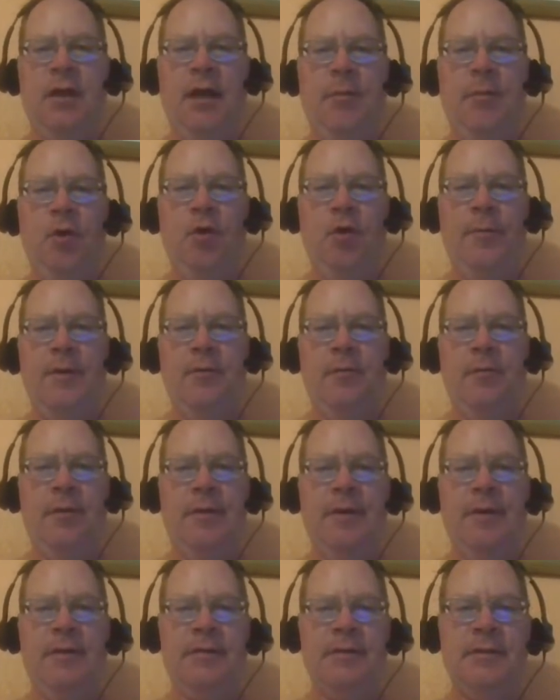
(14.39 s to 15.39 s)
I'm hoping
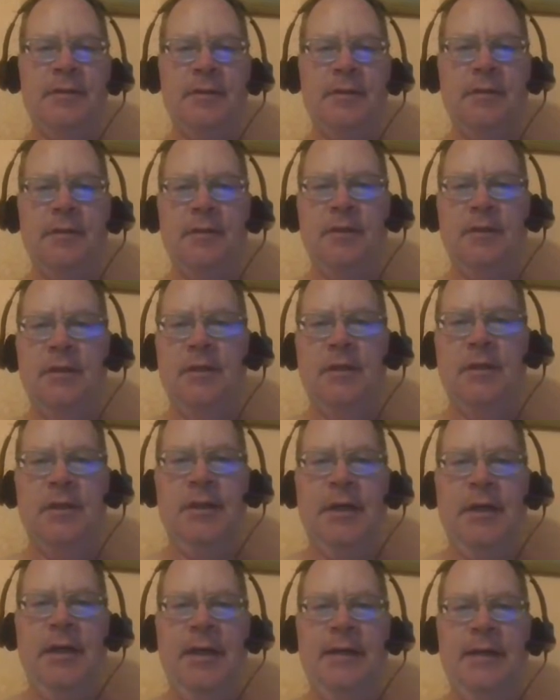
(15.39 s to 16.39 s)
with this
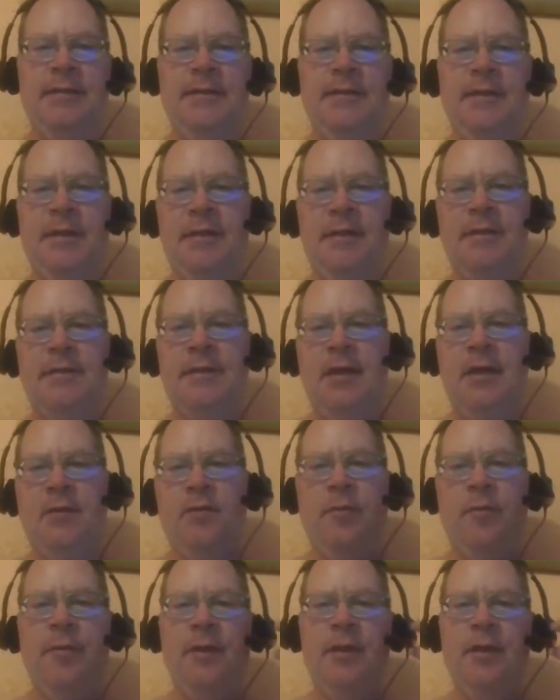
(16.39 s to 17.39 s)
headset, the sound
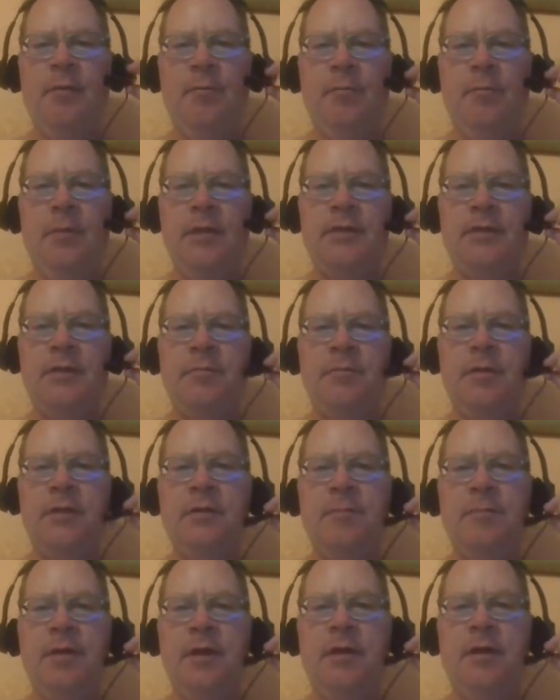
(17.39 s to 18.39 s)
will be a much
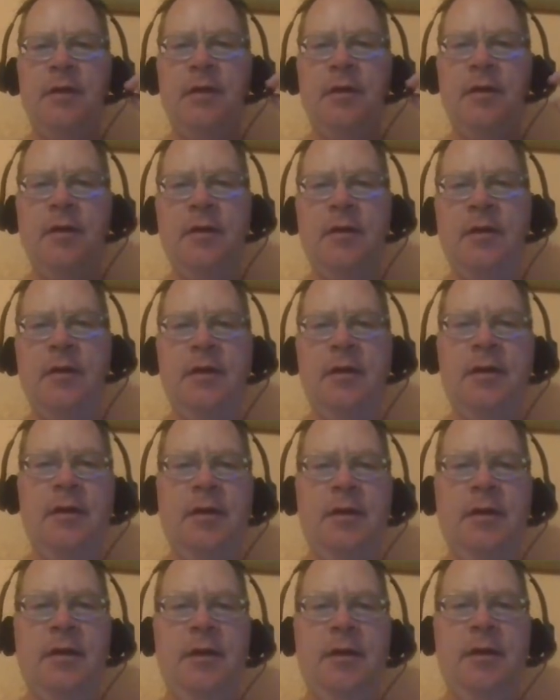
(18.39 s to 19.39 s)
better.
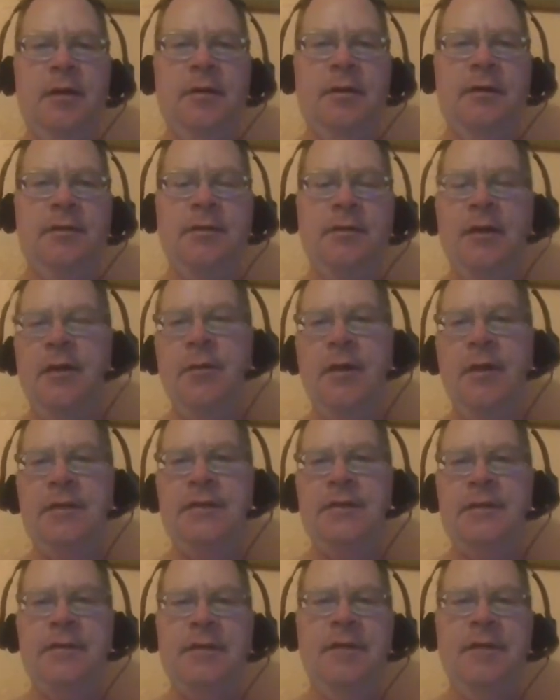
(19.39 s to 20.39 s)
So,
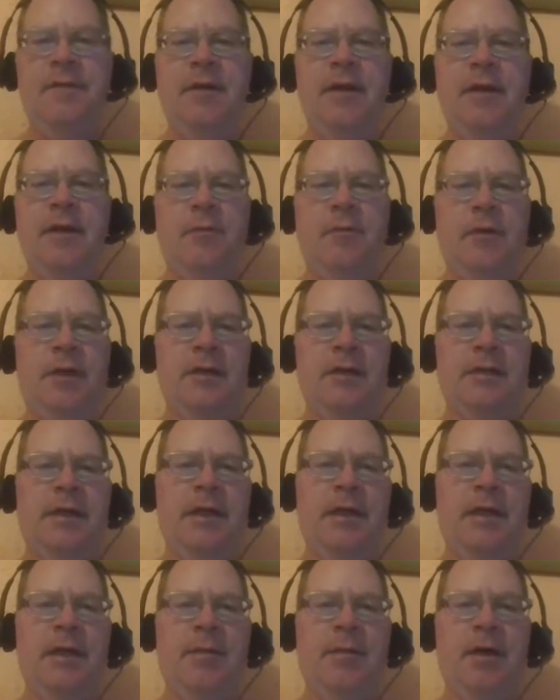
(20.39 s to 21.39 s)
anyways, this evening I want to
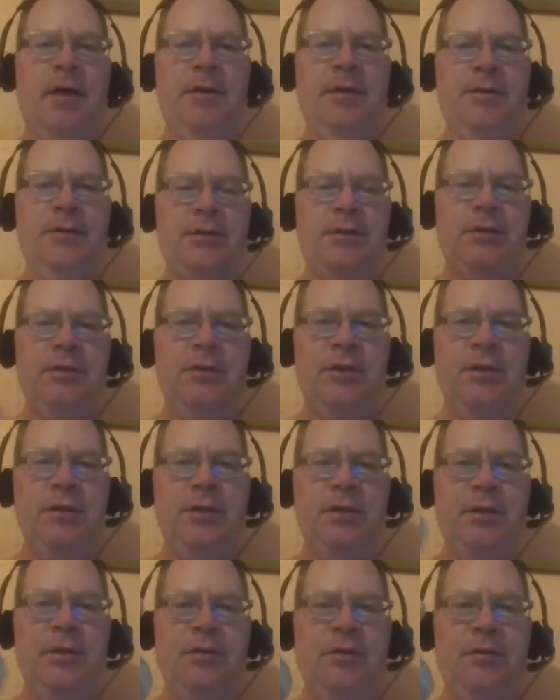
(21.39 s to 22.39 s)
talk about
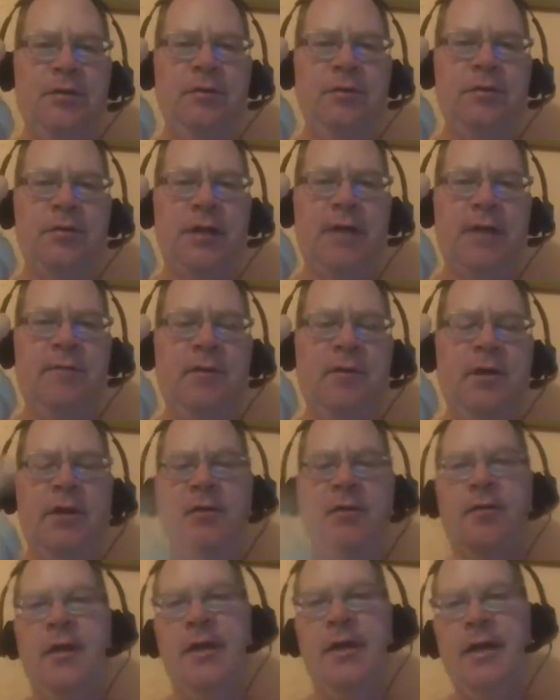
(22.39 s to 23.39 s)
should you travel on
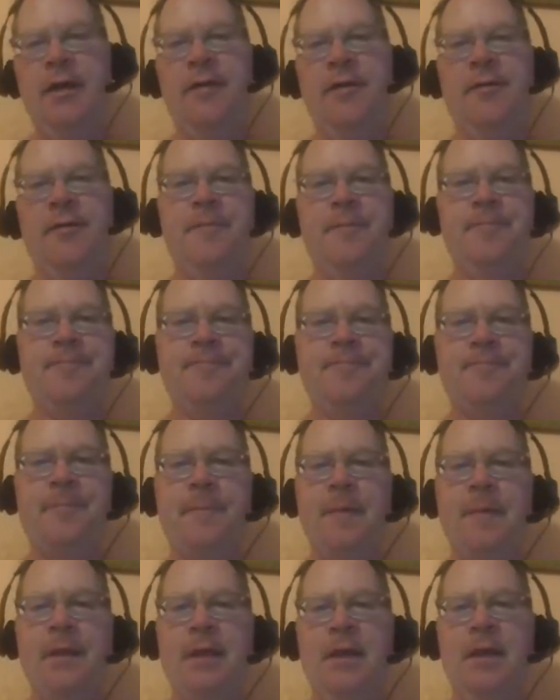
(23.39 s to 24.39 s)
Greyhound?
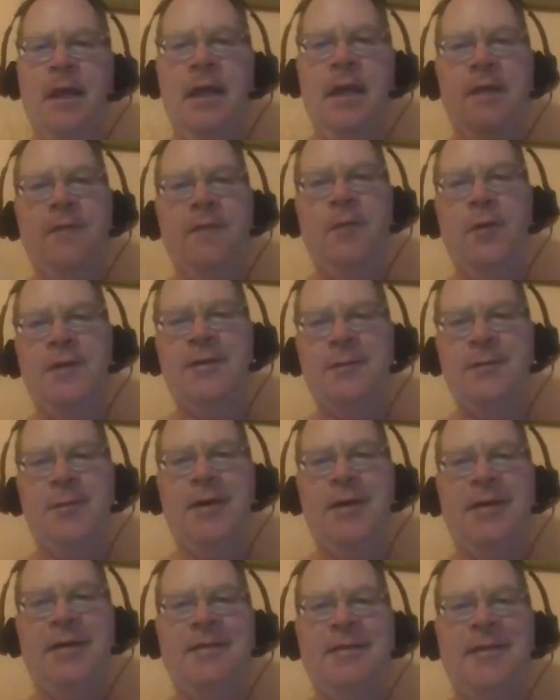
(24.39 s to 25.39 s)
And of course,
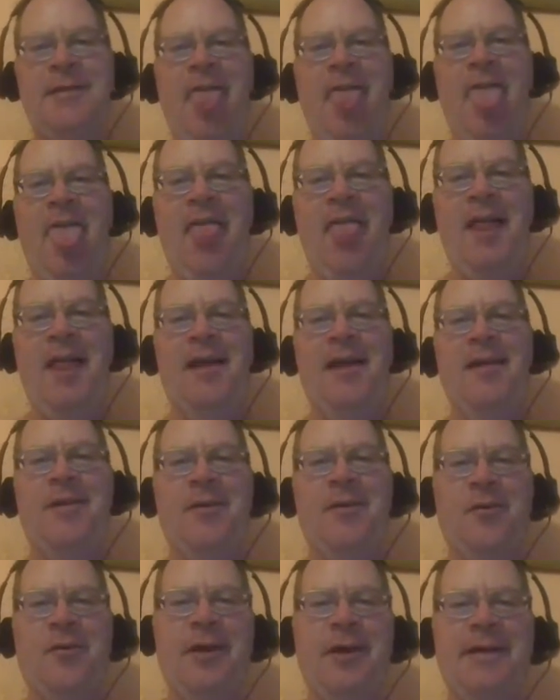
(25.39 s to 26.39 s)
Rick, the
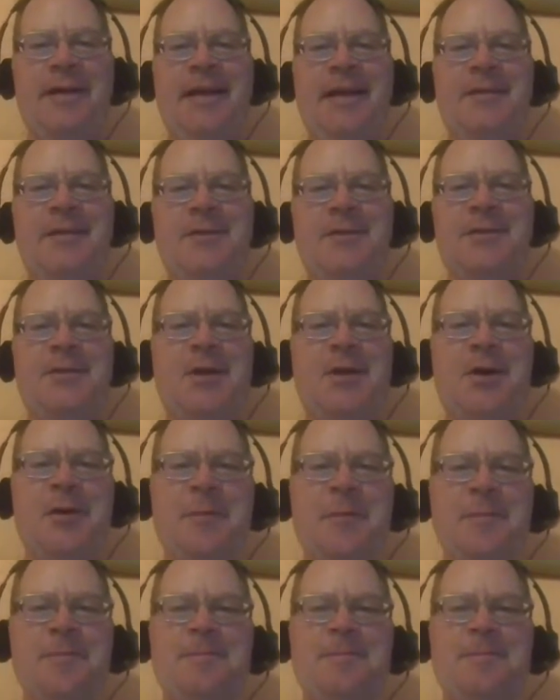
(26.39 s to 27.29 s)
correct answer is no.